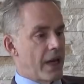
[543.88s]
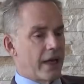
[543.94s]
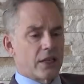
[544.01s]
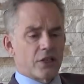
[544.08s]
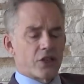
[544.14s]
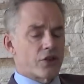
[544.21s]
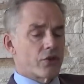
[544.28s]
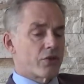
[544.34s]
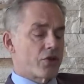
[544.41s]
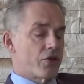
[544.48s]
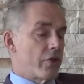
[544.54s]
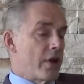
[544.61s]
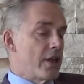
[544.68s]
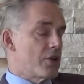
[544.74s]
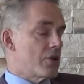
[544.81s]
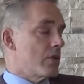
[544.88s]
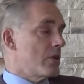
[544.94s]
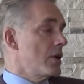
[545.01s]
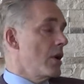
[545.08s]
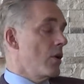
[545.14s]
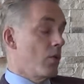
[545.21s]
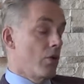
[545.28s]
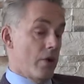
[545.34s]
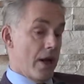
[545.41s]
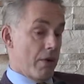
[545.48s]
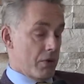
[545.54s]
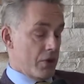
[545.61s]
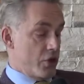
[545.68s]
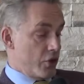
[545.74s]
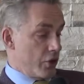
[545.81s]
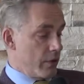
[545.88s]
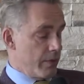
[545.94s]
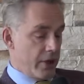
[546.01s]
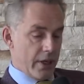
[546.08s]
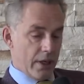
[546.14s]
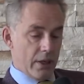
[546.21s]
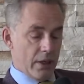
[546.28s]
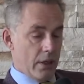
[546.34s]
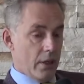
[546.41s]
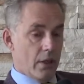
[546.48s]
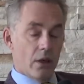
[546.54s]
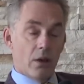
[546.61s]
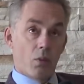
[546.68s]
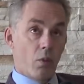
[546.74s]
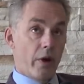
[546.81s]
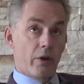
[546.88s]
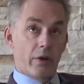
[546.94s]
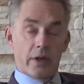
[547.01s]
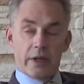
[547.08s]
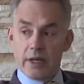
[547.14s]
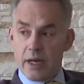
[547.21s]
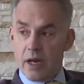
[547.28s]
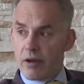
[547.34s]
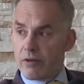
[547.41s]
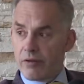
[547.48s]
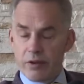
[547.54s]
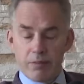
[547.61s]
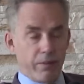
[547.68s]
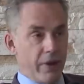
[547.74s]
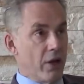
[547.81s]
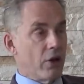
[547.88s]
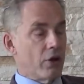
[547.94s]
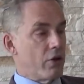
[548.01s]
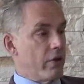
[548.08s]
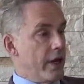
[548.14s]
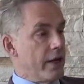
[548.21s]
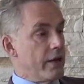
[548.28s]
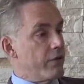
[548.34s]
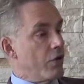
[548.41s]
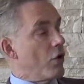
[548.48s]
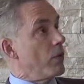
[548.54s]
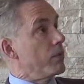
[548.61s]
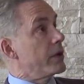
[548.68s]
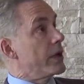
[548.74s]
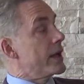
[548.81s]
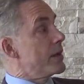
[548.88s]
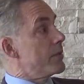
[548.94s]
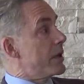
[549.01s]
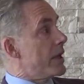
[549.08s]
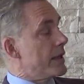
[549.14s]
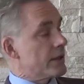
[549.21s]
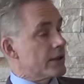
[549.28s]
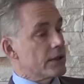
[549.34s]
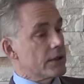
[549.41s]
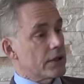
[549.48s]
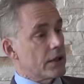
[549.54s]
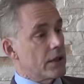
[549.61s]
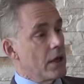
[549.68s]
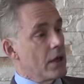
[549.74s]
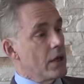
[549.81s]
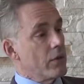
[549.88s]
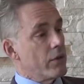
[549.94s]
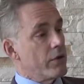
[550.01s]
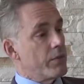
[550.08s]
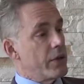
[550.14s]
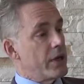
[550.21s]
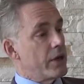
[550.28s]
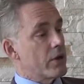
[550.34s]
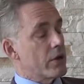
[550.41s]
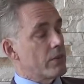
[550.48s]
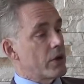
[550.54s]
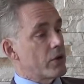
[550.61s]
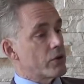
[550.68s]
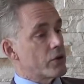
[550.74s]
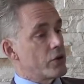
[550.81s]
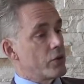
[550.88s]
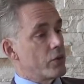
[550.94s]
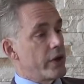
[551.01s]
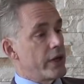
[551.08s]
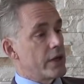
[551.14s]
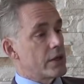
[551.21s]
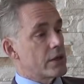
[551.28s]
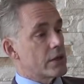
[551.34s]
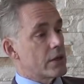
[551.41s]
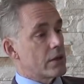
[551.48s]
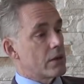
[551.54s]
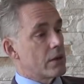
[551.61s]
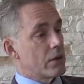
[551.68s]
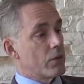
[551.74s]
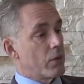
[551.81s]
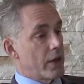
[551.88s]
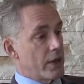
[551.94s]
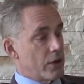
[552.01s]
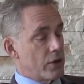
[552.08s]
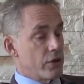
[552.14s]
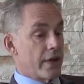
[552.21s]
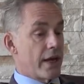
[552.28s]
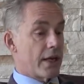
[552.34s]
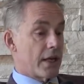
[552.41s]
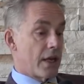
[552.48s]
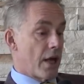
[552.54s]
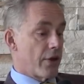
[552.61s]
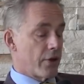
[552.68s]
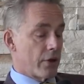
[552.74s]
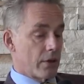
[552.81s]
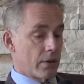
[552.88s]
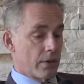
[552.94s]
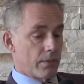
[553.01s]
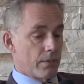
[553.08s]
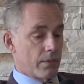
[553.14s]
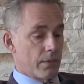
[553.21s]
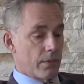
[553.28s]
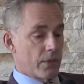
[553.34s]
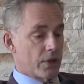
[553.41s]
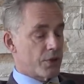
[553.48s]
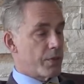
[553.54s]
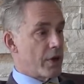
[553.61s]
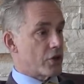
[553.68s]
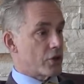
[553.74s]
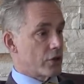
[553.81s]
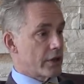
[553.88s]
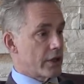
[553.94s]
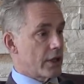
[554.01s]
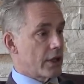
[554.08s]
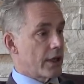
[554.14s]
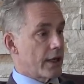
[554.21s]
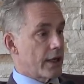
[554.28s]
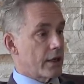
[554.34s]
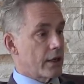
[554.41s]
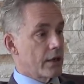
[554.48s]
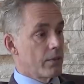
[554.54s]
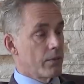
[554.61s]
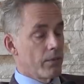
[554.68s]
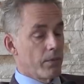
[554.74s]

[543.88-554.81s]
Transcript: And it's so strange because we're now in Serbia, weirdly enough, in Belgrade of all bloody places. And we've been here about 2 weeks and went to yet another specialty clinic